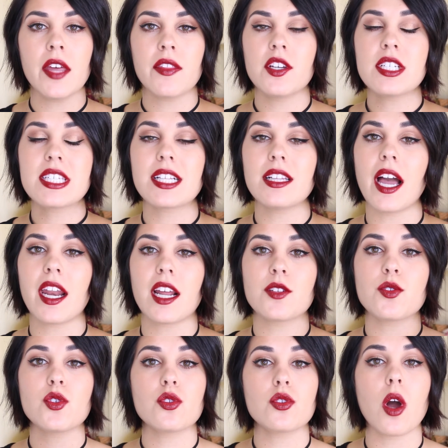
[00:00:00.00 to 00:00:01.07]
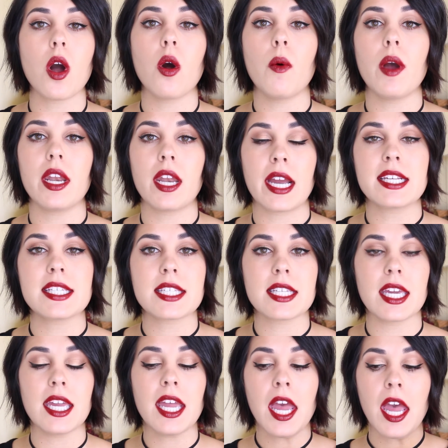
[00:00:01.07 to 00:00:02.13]
They just glide on so
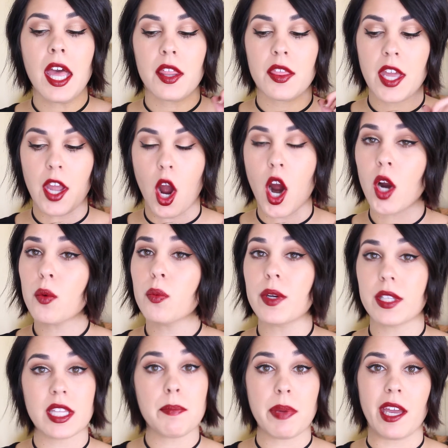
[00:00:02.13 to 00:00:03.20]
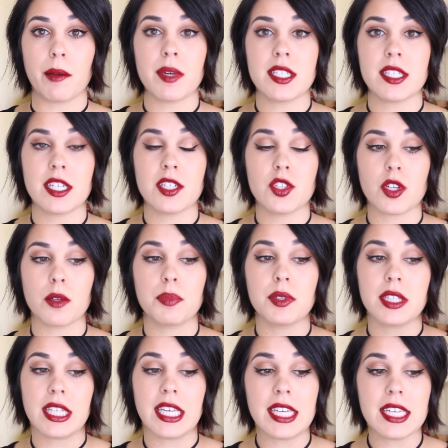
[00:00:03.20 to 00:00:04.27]
nicely. They are really pigmented, so
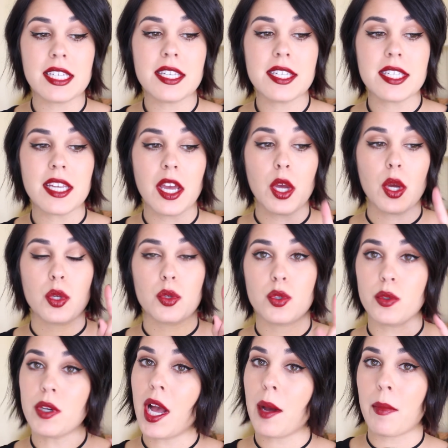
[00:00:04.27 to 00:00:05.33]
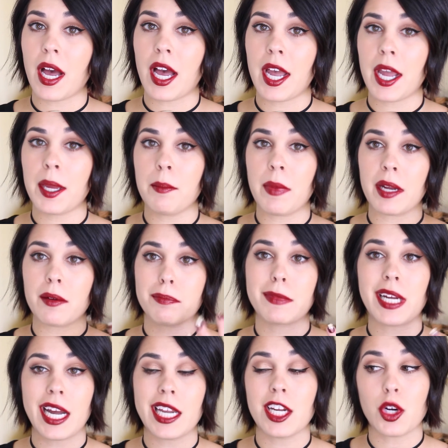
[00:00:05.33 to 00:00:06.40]
please do not mind my
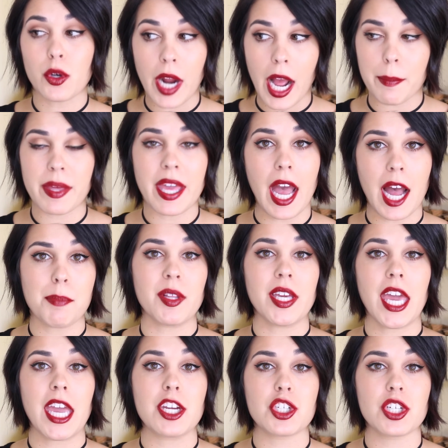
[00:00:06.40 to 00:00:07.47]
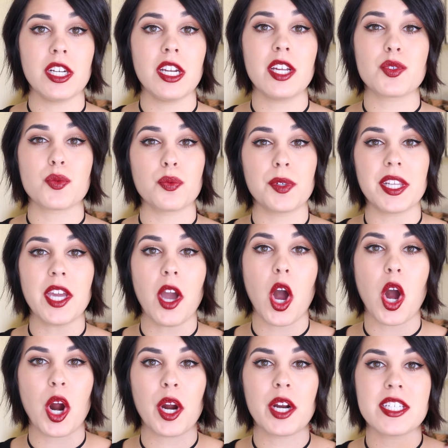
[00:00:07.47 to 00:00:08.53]
kind of crappy application. It's really
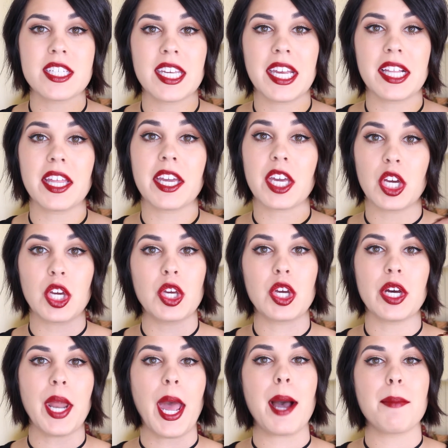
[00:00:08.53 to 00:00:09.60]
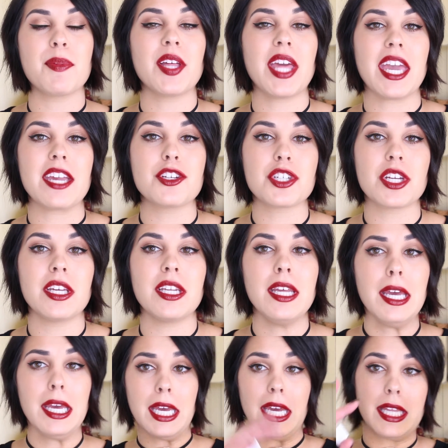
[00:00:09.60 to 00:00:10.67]
hard to get like a good
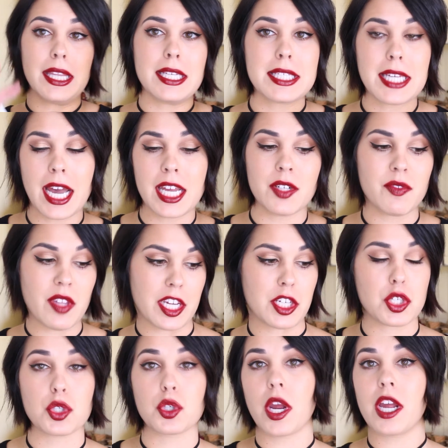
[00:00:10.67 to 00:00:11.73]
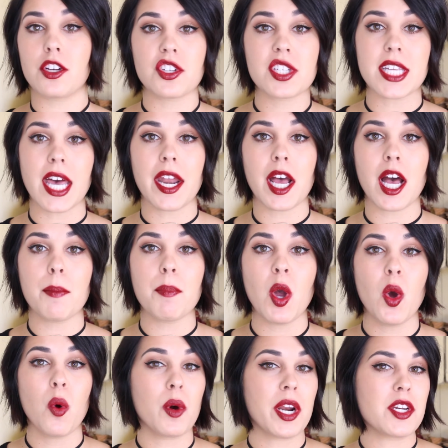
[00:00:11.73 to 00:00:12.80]
application in this kind of like strange setup
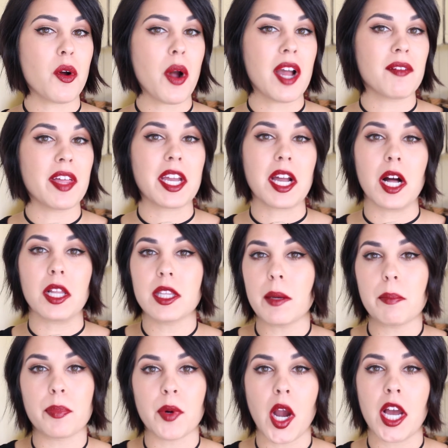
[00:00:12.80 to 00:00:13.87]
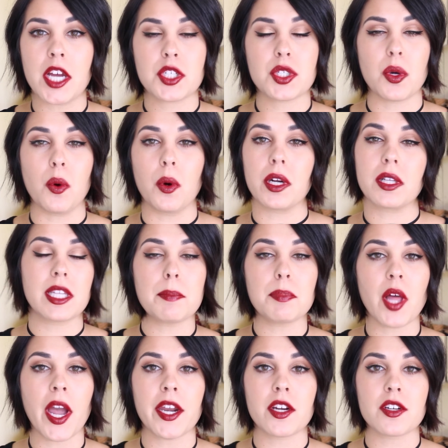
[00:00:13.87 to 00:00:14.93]
when I don't have like a lip brush or a lip
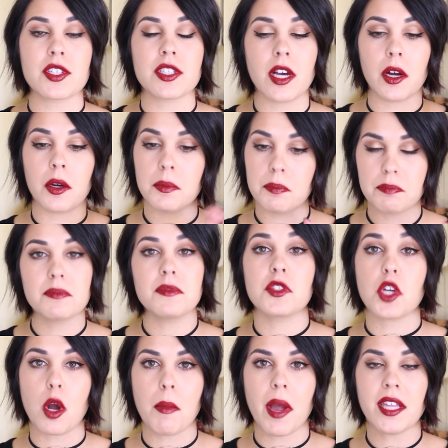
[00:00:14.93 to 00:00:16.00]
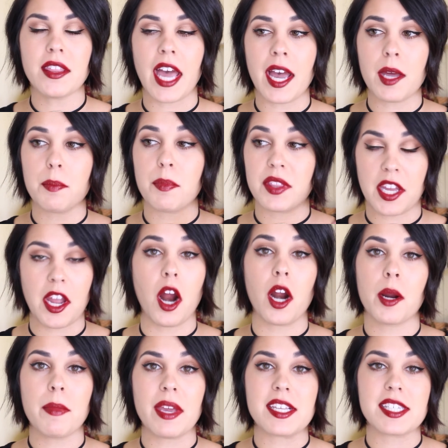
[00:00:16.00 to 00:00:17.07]
liner, so don't mind that, but they
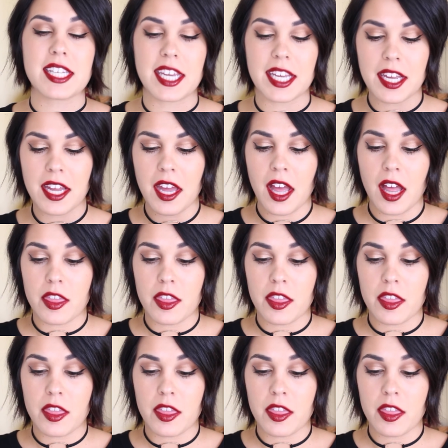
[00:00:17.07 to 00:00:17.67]
are amazing.